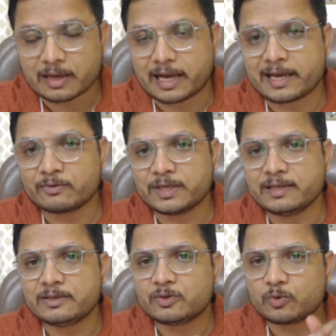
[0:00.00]
I have
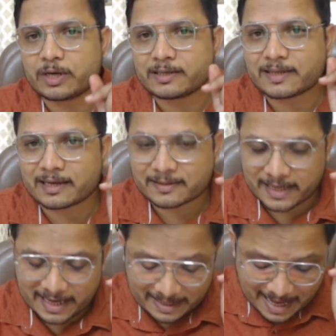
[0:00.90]
seen students are
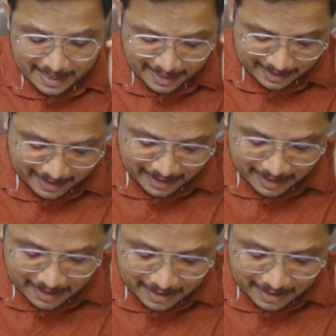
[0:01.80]
saying directly,